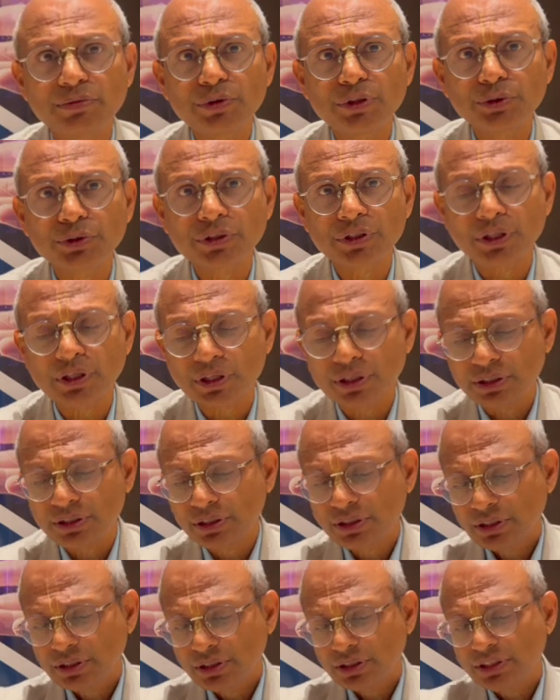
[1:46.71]
You saw
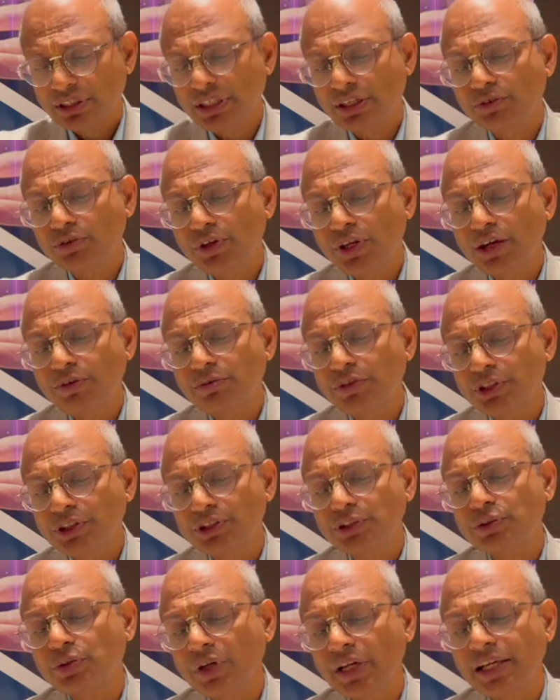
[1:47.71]
that we have to
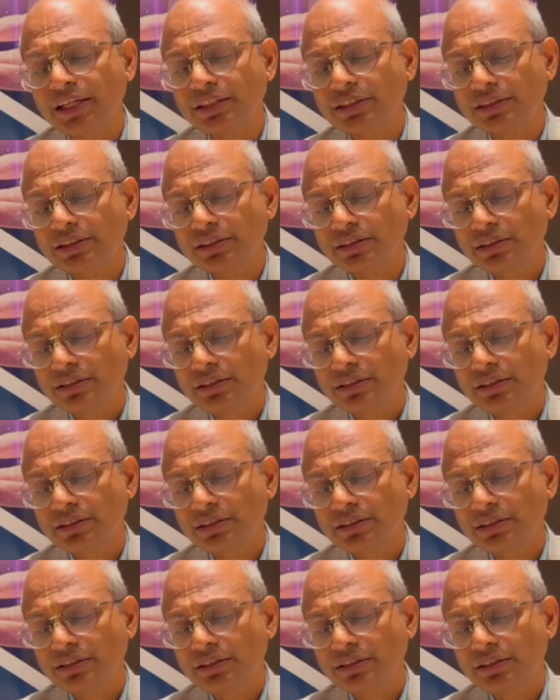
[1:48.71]
insulate